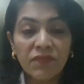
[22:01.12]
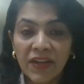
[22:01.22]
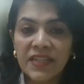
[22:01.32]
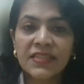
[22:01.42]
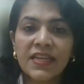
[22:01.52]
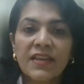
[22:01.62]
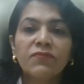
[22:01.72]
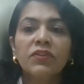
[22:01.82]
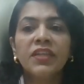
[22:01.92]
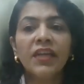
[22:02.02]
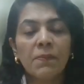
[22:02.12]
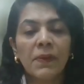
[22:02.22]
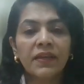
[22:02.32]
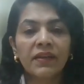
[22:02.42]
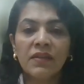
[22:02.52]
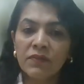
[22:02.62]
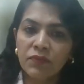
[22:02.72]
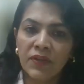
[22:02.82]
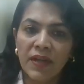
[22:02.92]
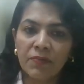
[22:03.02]
very safe for the apical
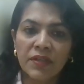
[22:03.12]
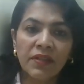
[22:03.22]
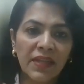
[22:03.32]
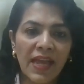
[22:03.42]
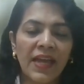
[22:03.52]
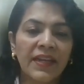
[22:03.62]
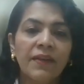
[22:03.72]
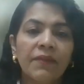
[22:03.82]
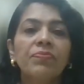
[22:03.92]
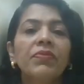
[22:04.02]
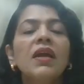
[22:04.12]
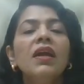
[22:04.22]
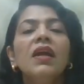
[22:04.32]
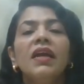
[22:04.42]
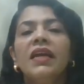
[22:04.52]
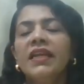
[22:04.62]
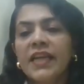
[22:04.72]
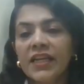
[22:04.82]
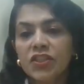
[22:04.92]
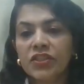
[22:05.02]
foraminal area.
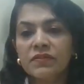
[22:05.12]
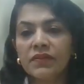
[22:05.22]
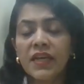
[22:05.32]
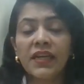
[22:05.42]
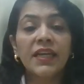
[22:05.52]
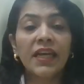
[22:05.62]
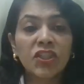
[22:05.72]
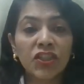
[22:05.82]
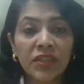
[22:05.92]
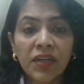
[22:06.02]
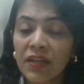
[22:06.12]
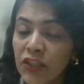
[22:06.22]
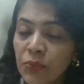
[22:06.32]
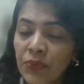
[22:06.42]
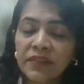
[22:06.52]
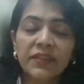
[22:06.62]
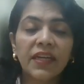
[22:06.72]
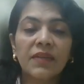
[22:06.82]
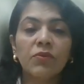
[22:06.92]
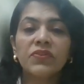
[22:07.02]
Irrigation. Irrigation during the
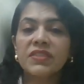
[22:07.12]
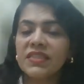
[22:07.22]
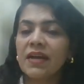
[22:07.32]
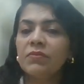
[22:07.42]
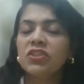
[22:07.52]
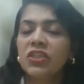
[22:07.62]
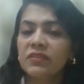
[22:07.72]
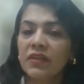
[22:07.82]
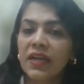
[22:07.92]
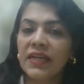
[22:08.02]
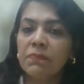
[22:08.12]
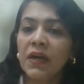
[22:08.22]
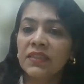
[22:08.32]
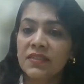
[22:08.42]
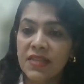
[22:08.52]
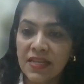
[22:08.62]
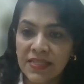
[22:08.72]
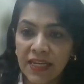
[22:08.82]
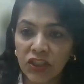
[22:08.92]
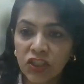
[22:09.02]
time of establishing the glide path is
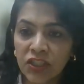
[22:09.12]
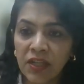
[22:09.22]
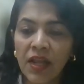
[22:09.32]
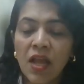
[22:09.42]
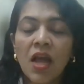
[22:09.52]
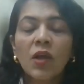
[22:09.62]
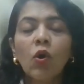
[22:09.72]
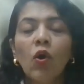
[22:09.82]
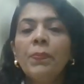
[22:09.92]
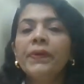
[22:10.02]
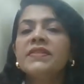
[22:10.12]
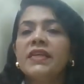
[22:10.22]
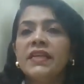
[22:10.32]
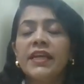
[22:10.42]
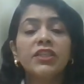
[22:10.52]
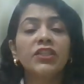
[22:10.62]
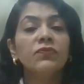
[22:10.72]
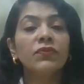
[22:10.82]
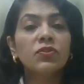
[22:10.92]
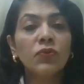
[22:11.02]
essential. Copious irrigation
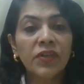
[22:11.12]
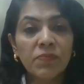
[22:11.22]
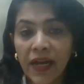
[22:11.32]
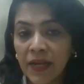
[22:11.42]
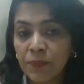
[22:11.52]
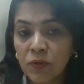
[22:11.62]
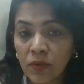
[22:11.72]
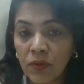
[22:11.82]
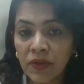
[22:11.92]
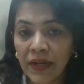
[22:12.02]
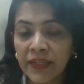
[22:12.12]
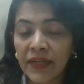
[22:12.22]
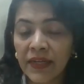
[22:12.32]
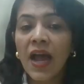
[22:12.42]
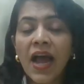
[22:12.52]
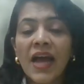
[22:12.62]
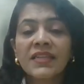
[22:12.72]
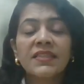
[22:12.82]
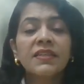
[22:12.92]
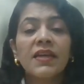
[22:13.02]
with sodium hypochlorite
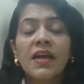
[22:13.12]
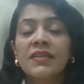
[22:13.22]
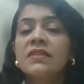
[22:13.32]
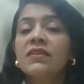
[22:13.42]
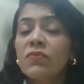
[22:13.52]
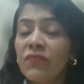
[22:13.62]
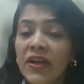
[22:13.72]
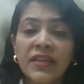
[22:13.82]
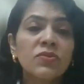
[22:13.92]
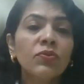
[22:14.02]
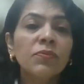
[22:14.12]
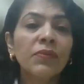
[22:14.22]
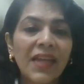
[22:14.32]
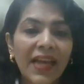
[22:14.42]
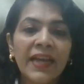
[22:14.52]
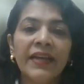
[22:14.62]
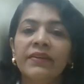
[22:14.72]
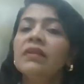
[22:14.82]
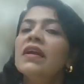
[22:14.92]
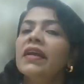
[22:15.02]
acts as a very suitable
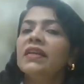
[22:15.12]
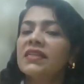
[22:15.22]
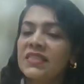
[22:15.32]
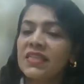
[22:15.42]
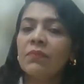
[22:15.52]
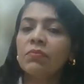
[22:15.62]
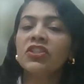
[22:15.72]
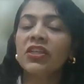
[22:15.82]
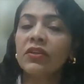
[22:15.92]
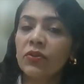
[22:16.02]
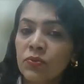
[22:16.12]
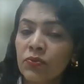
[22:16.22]
aid in establishing a